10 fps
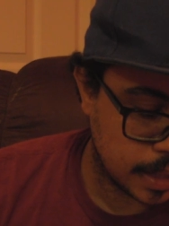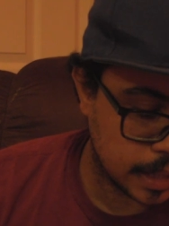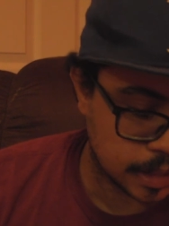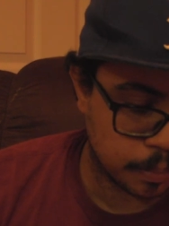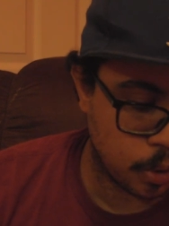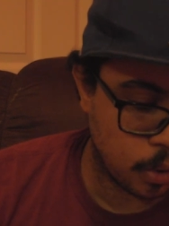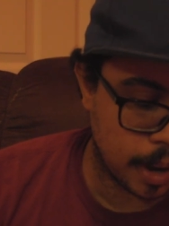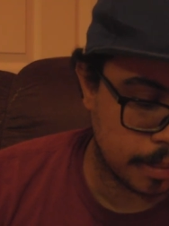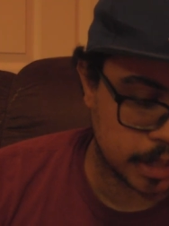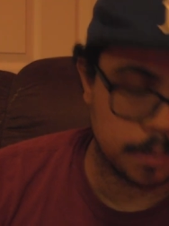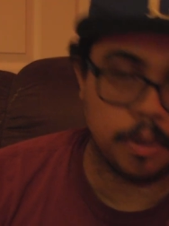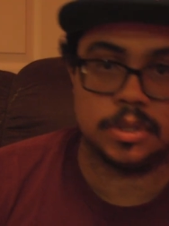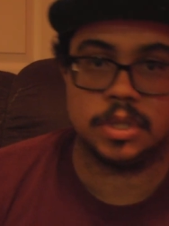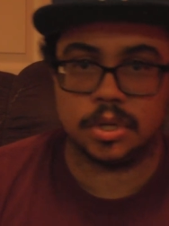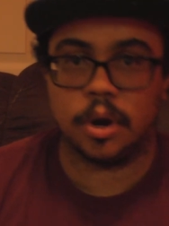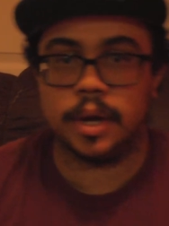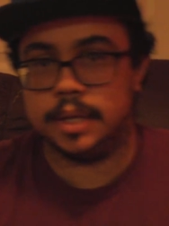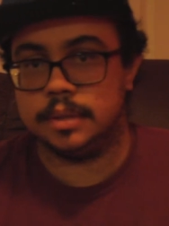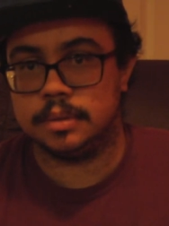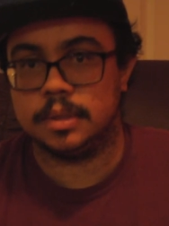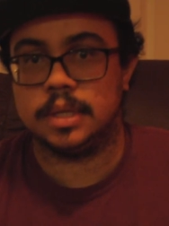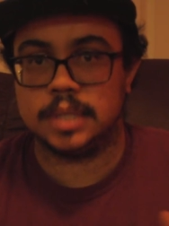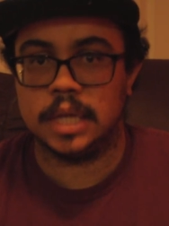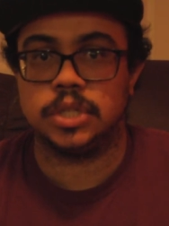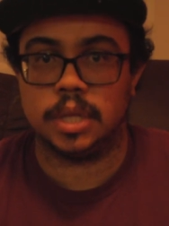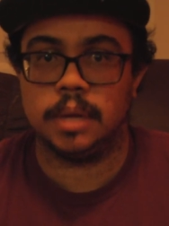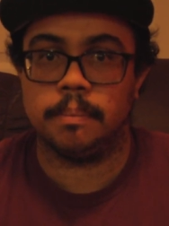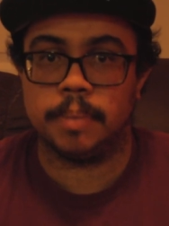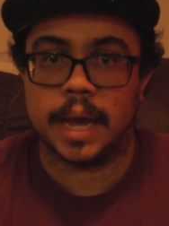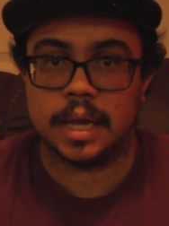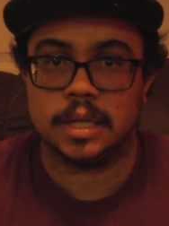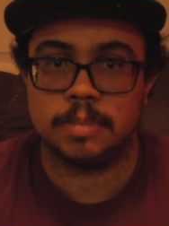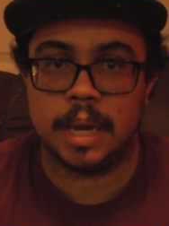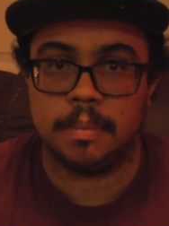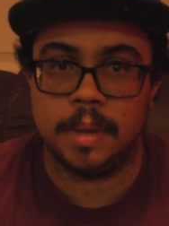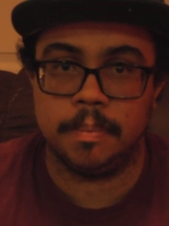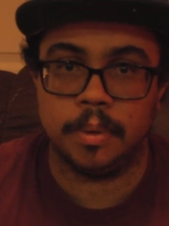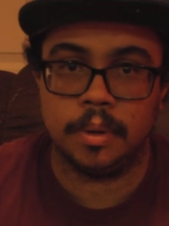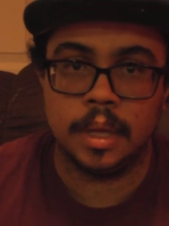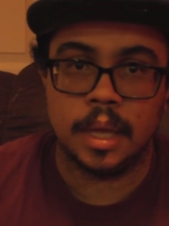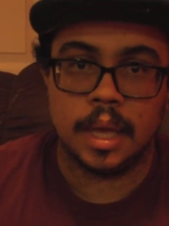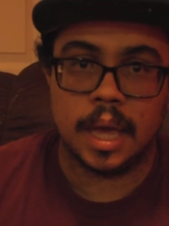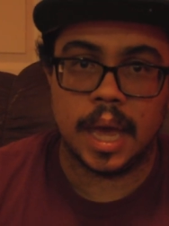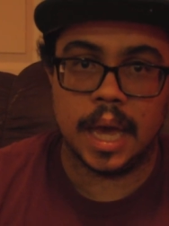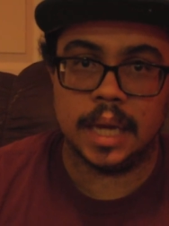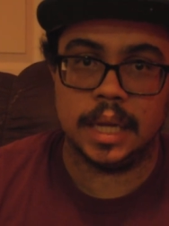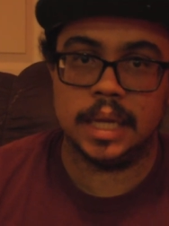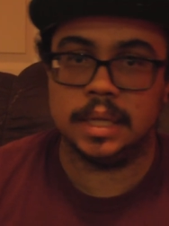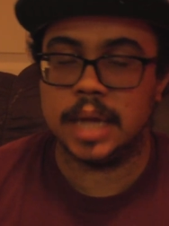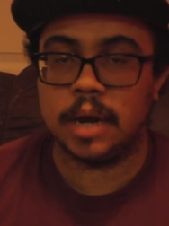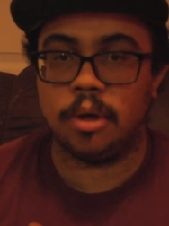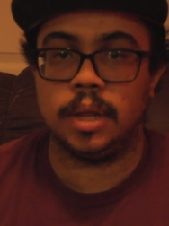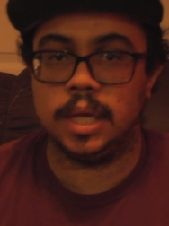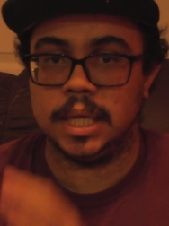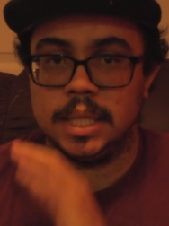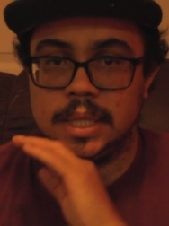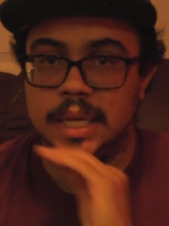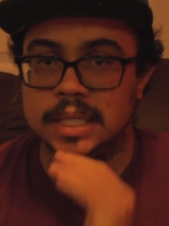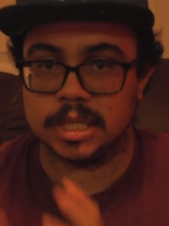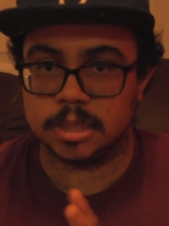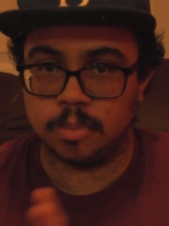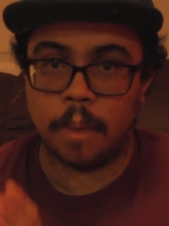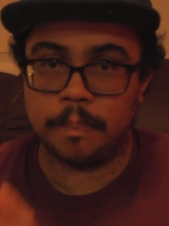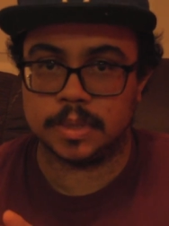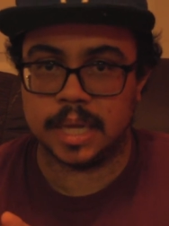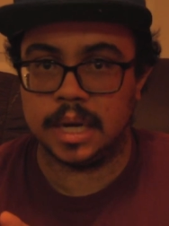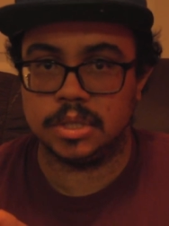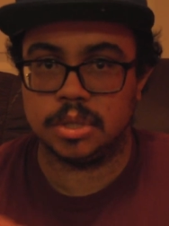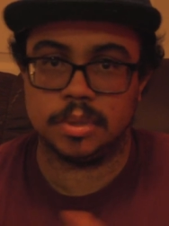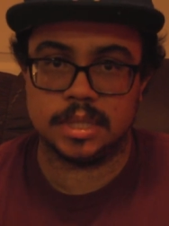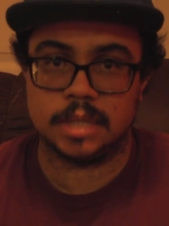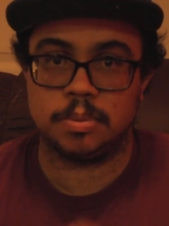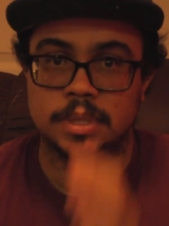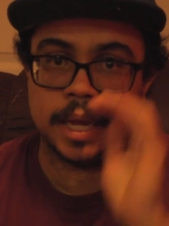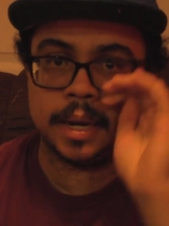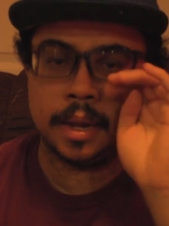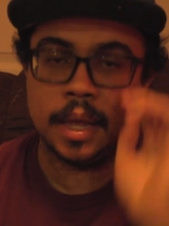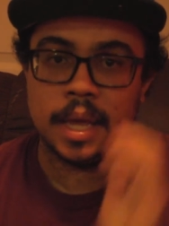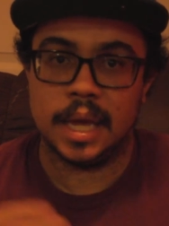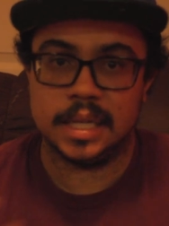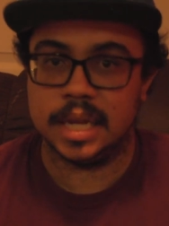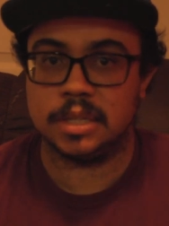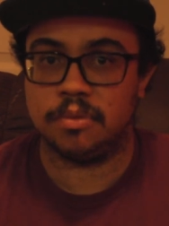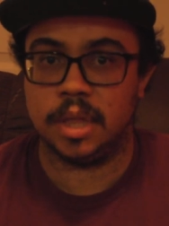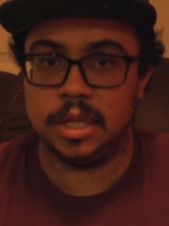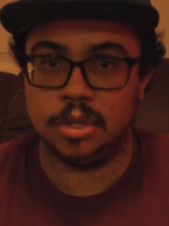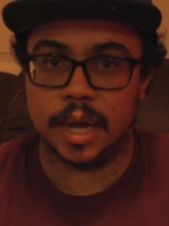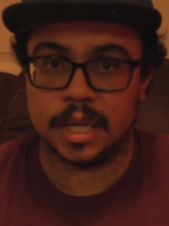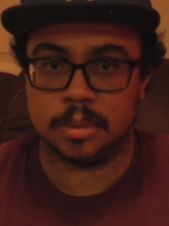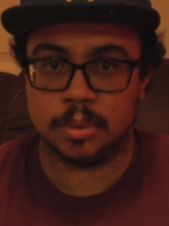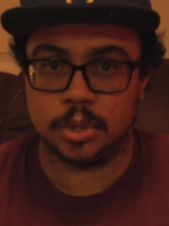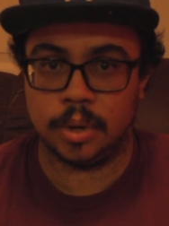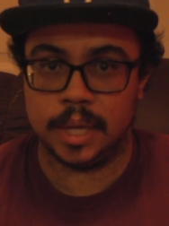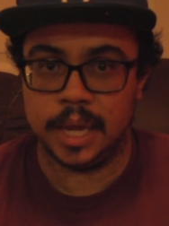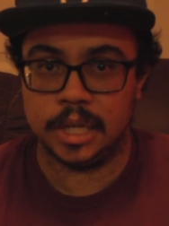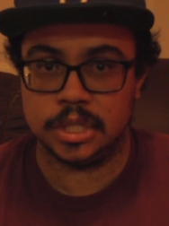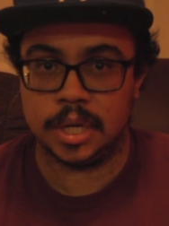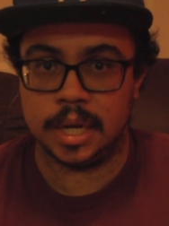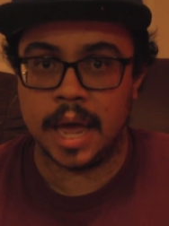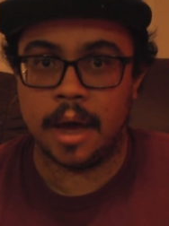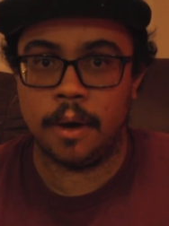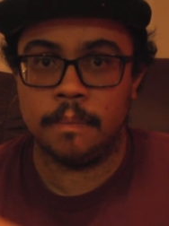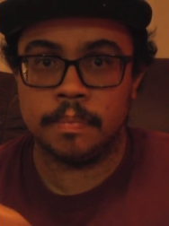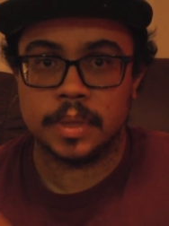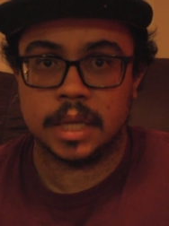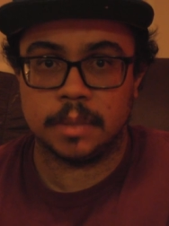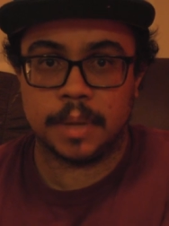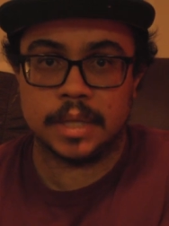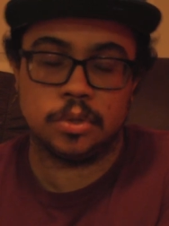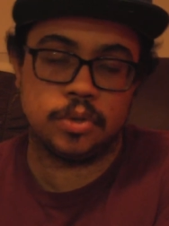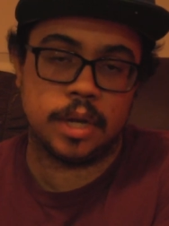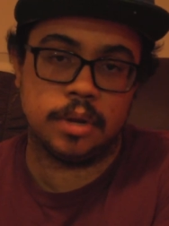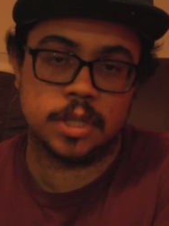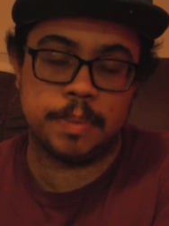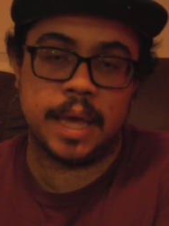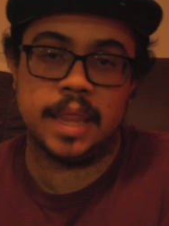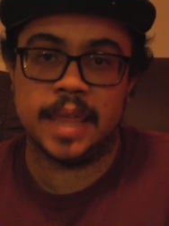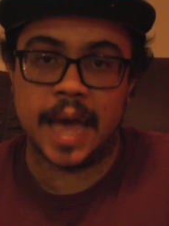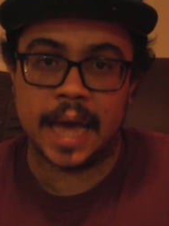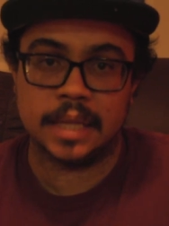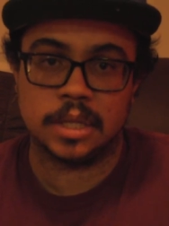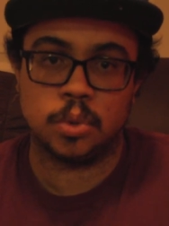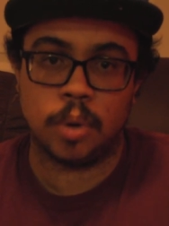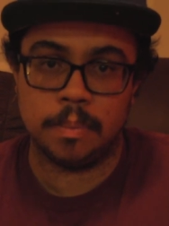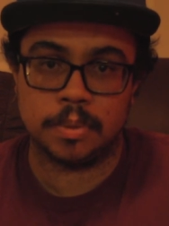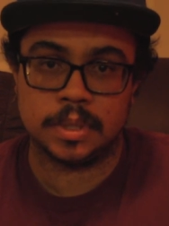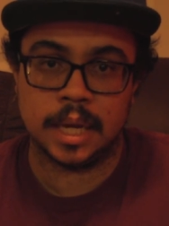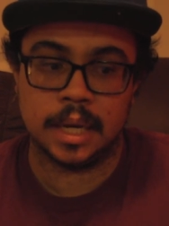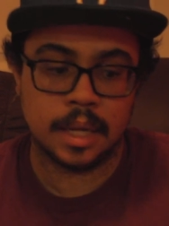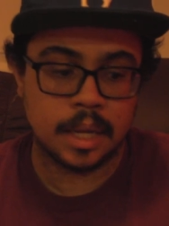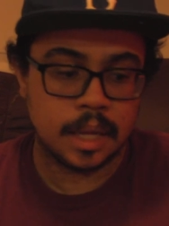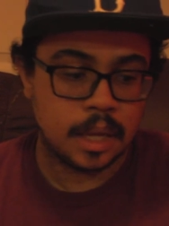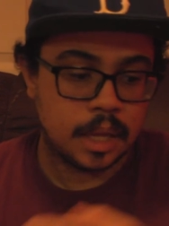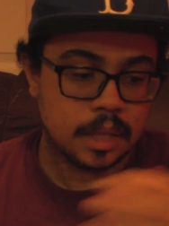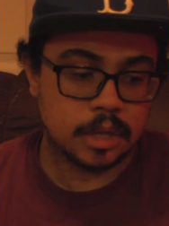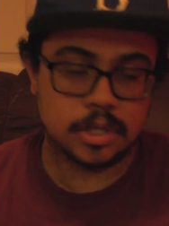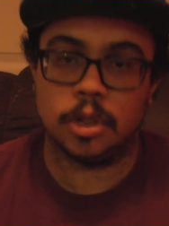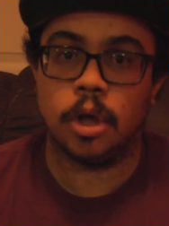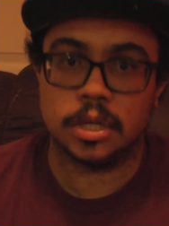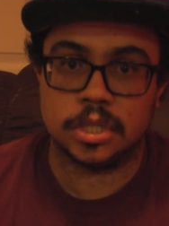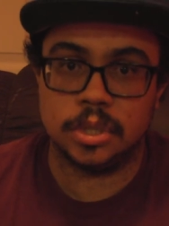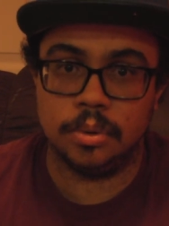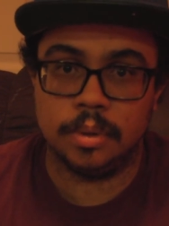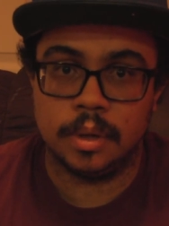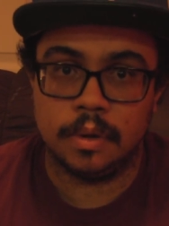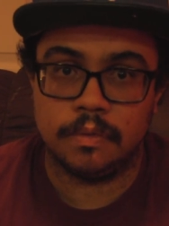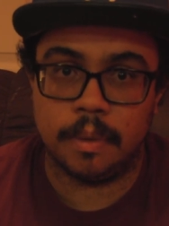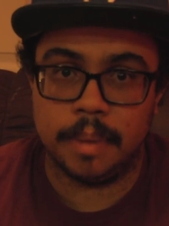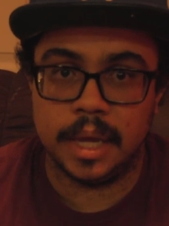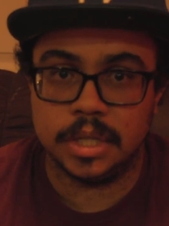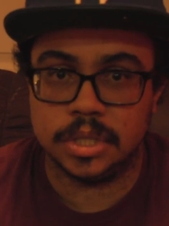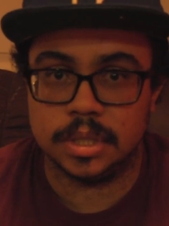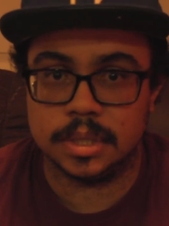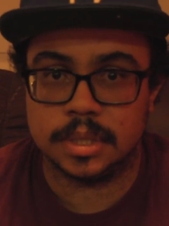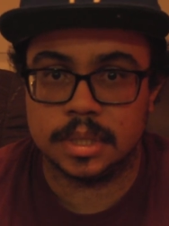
it's a program that's supposed to target essentially Black and Hispanic people, and it not only is a small percentage, it was 6%, it doesn't really do that because it's majority Asian. And now that de Blasio tried to expand that to 20%, there's a lawsuit from Asians